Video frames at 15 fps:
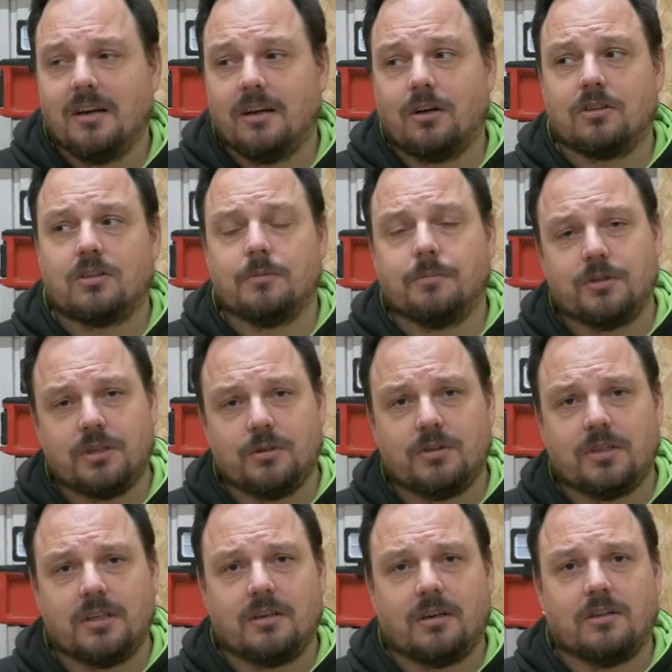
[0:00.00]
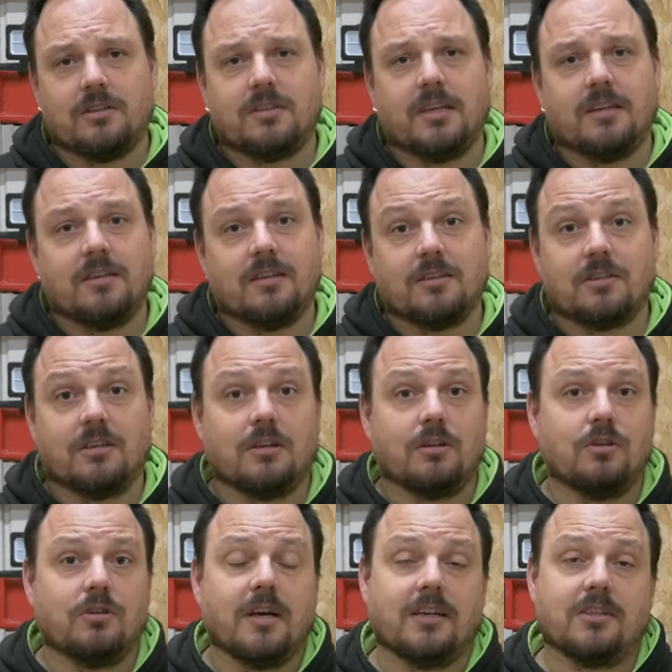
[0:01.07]
and also producing content that's going to
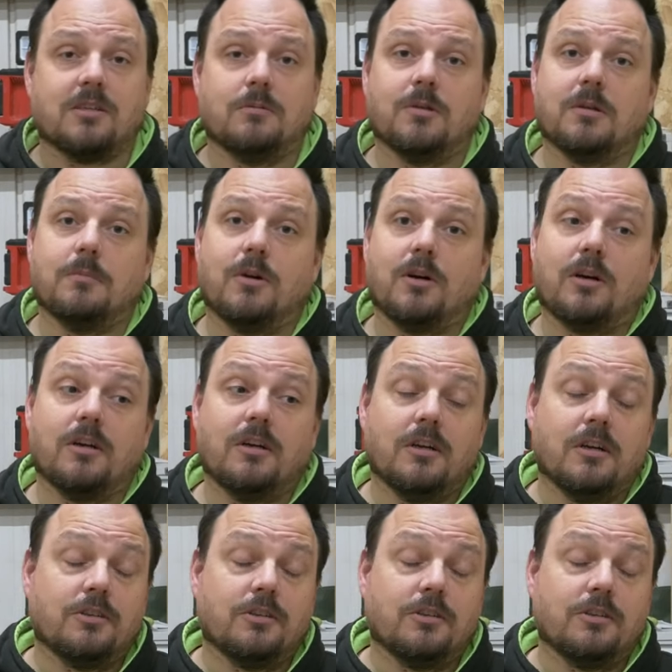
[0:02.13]
look at some of the more